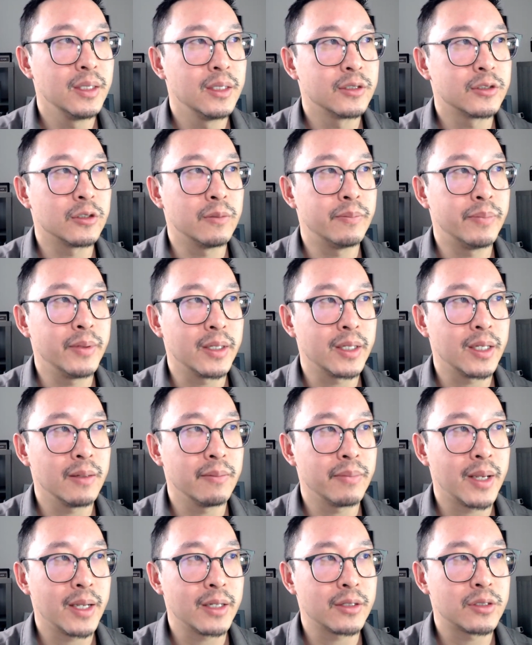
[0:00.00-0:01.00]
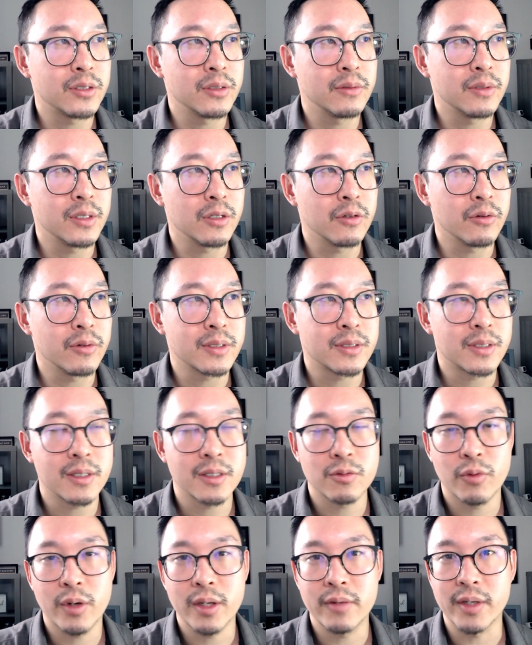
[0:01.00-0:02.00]
So again, back to the
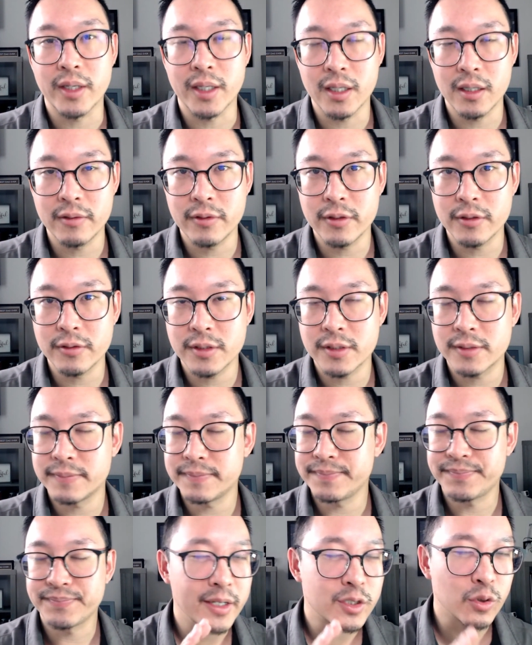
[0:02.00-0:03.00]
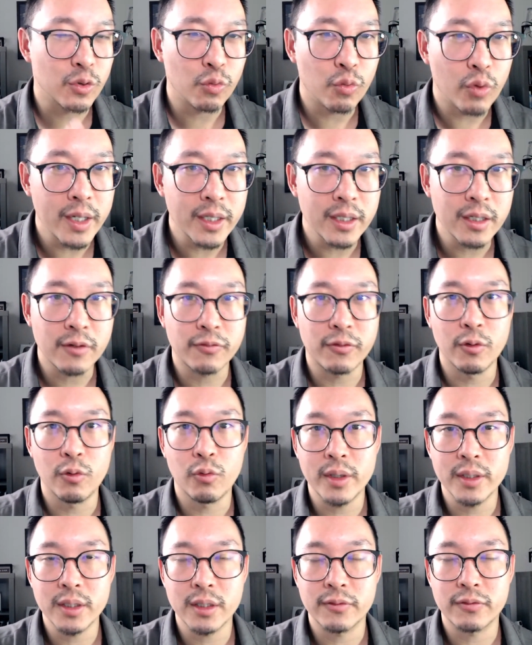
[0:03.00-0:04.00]
USCIS waiving interviews. It's a wonderful,
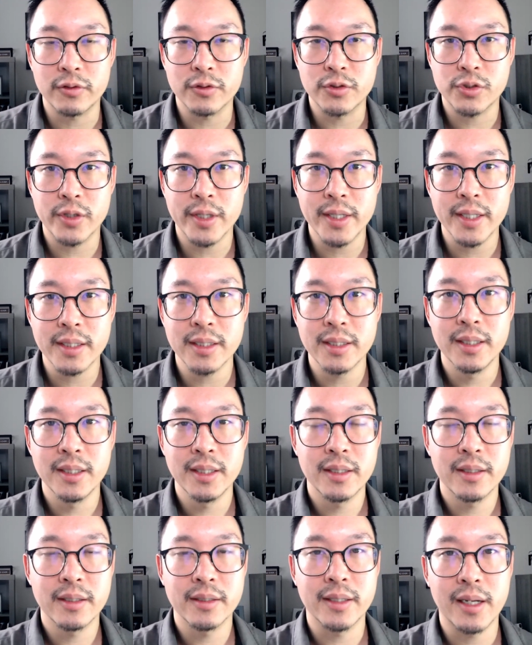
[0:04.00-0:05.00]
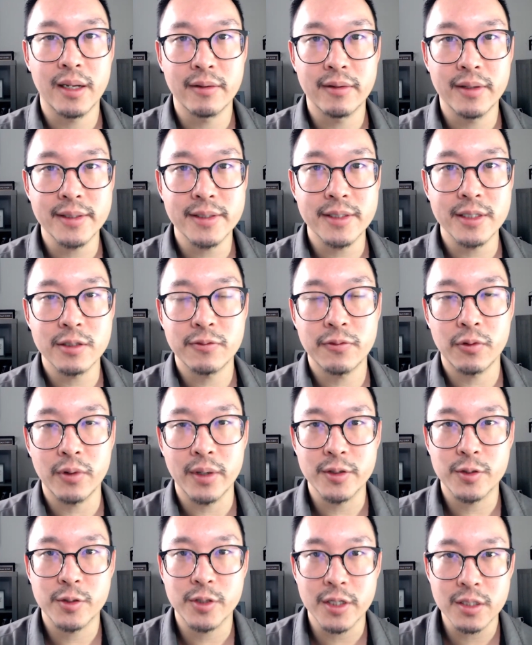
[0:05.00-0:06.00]
wonderful trend. Now, this is for
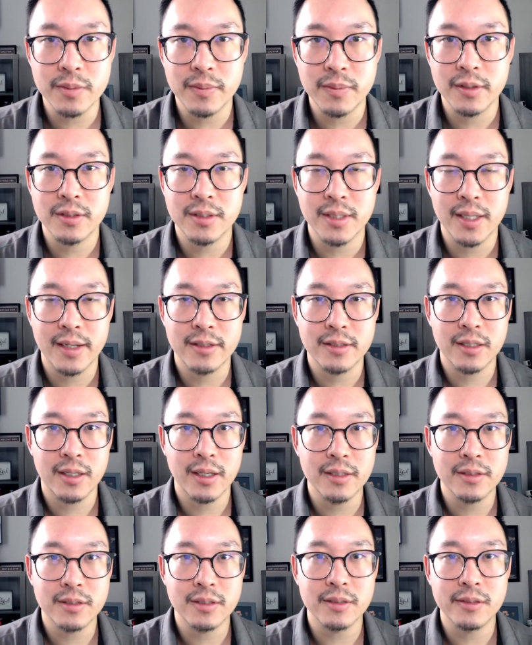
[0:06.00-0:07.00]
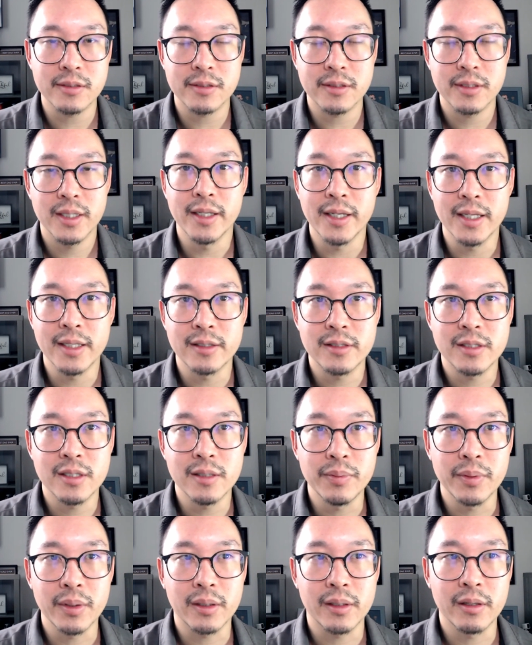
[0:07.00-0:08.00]
adjustment of status cases. And
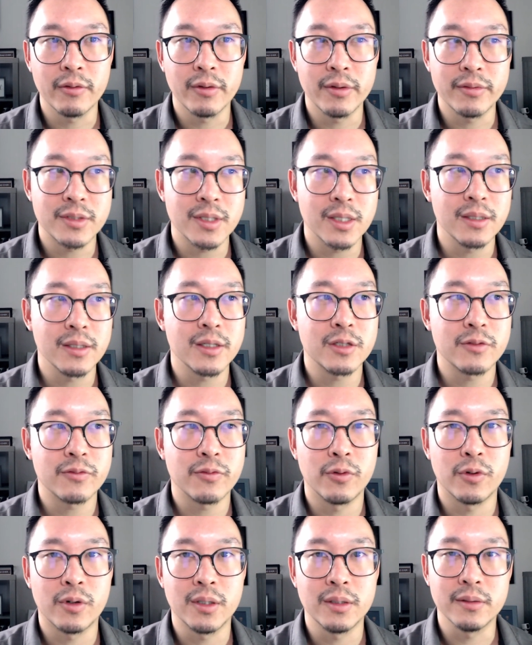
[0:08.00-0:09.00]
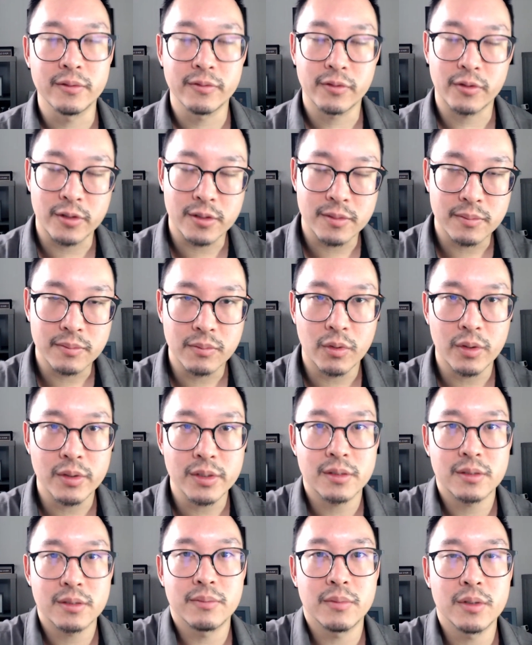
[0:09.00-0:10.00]
typically, we've seen this for, of course,
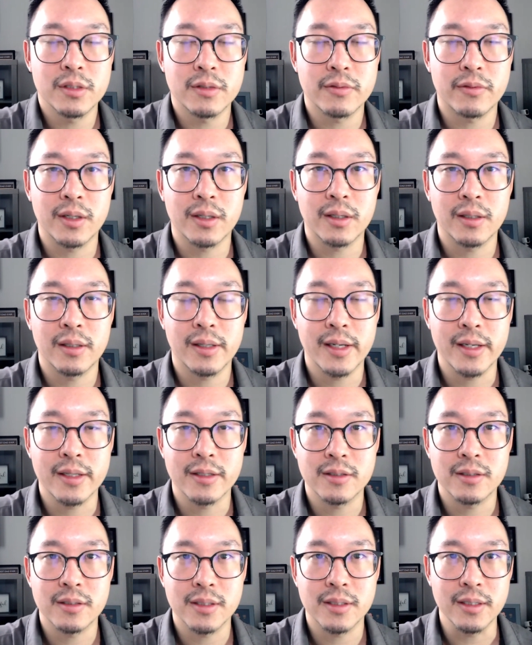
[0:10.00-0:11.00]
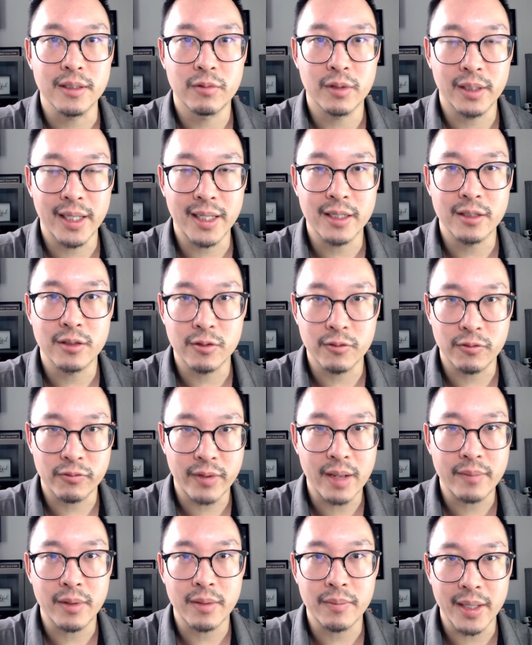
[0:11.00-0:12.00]
most of our clients related to
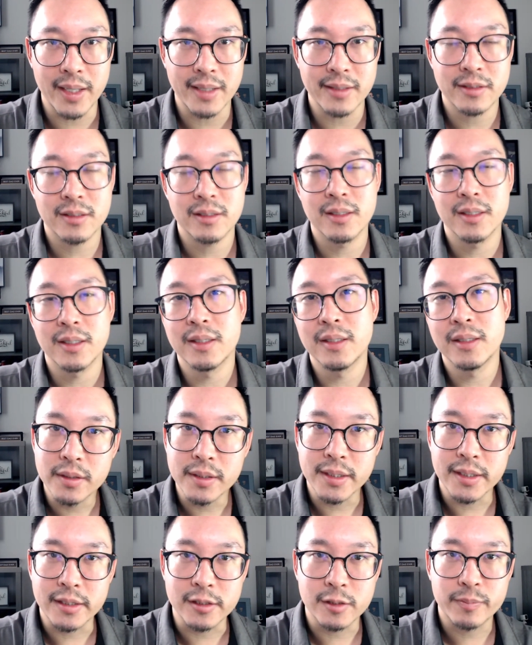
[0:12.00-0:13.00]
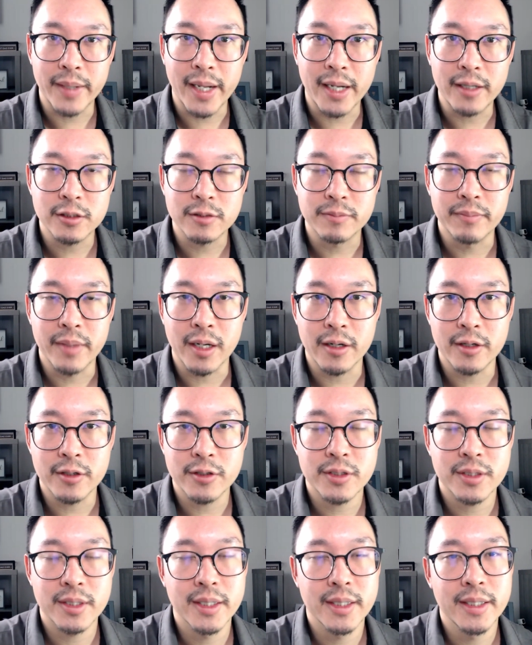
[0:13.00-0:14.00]
family-based spouse
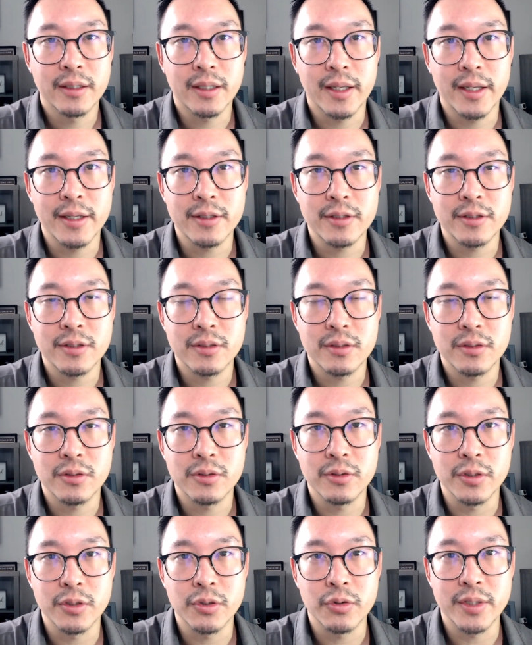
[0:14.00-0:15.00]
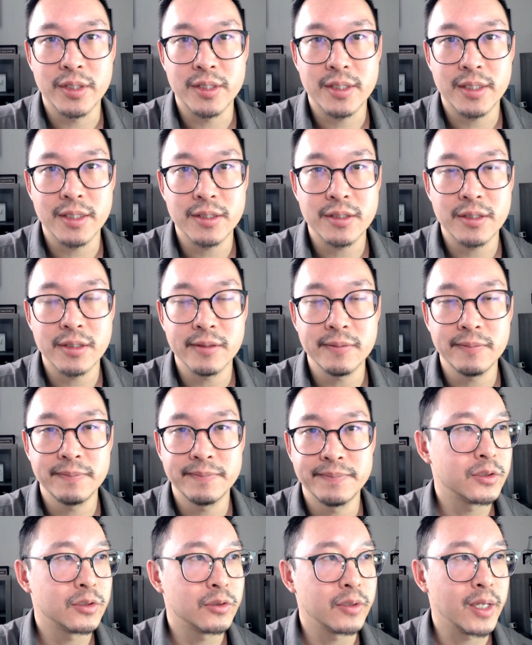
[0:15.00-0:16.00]
marriage case to a U.S. citizen.
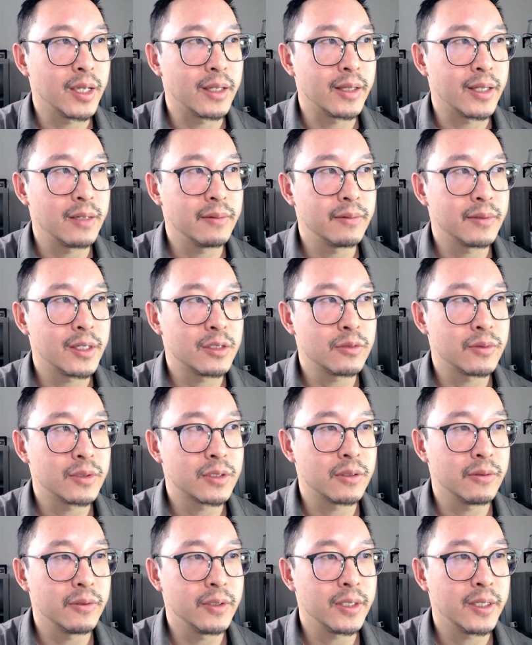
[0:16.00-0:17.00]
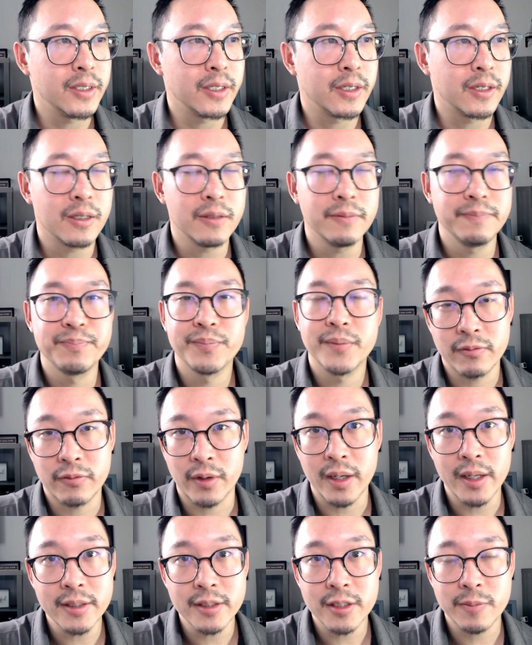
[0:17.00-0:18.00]
So yeah, that's what's going on here.
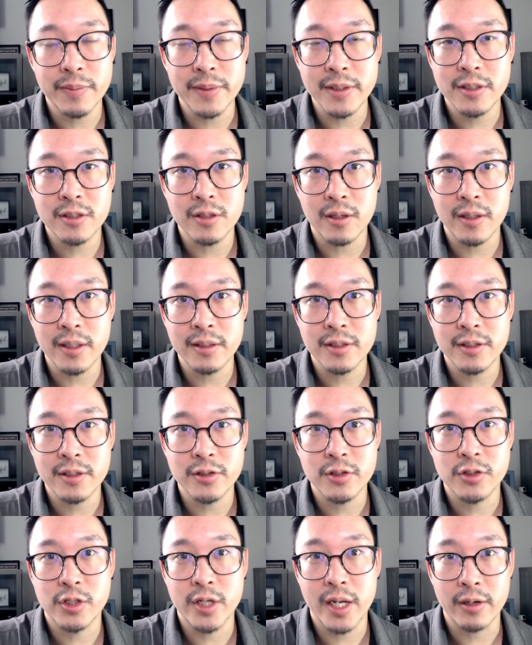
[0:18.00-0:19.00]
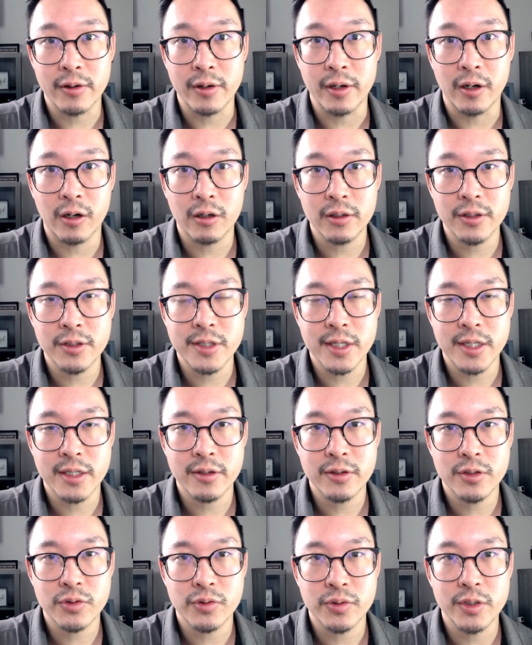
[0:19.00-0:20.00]
For us, it's been starting since early
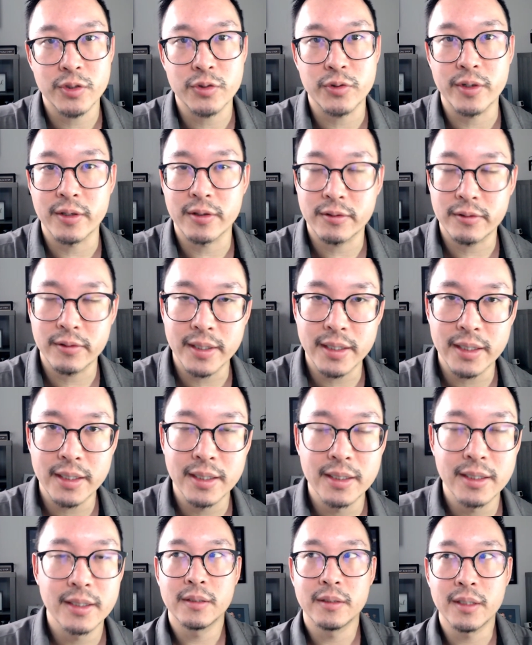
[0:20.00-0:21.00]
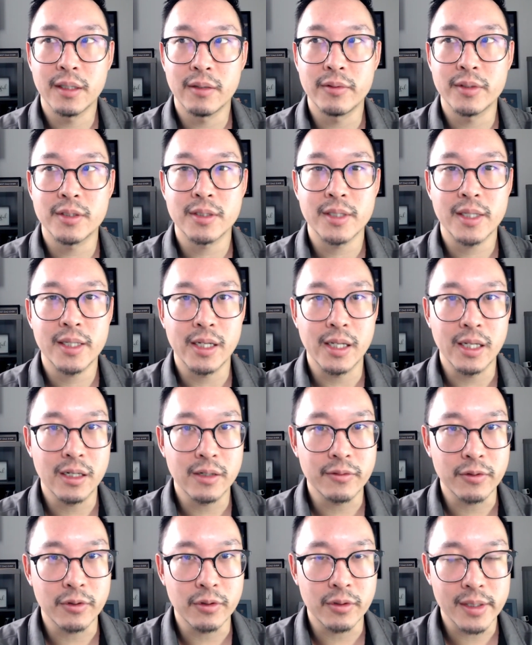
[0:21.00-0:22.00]
January 2023. Yeah, we just had an
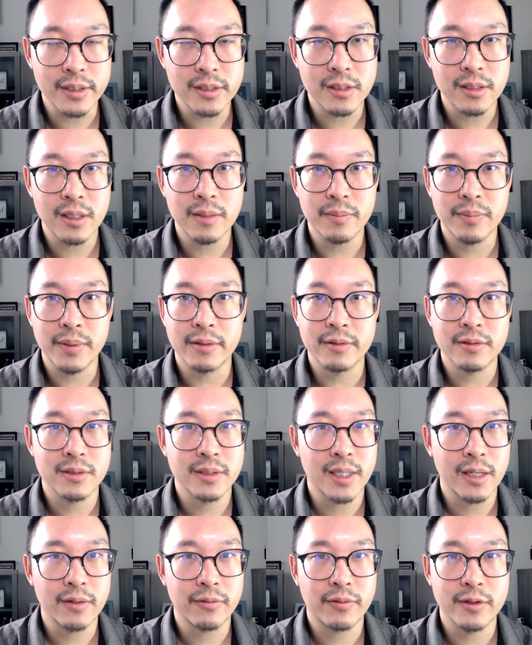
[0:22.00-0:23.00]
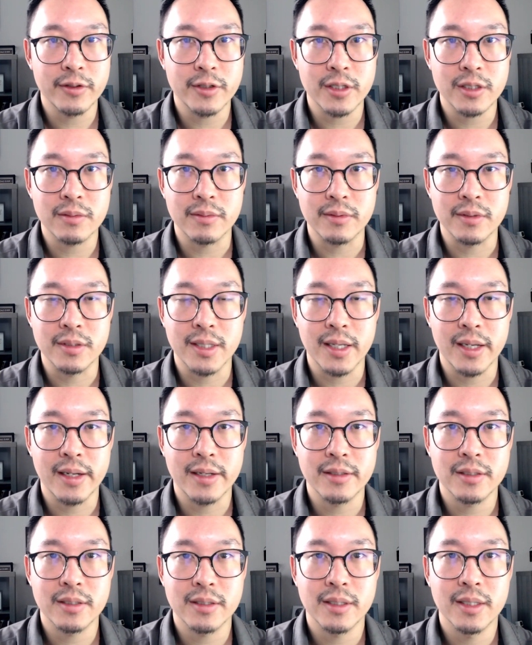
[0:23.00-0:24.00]
interview yesterday, but it was not for adjustment of
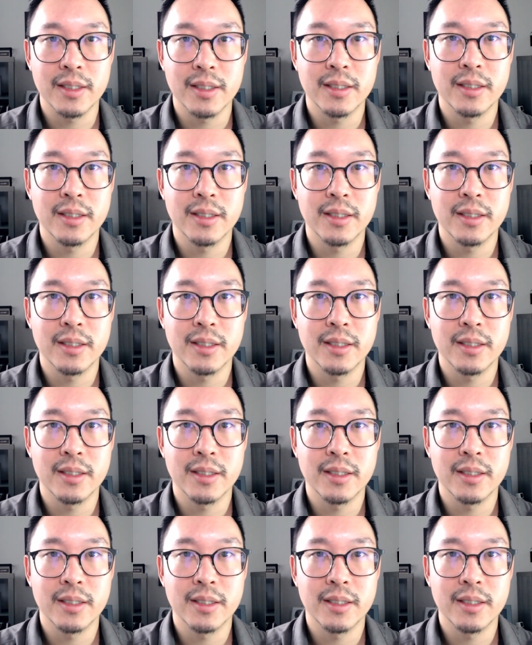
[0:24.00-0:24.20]
status.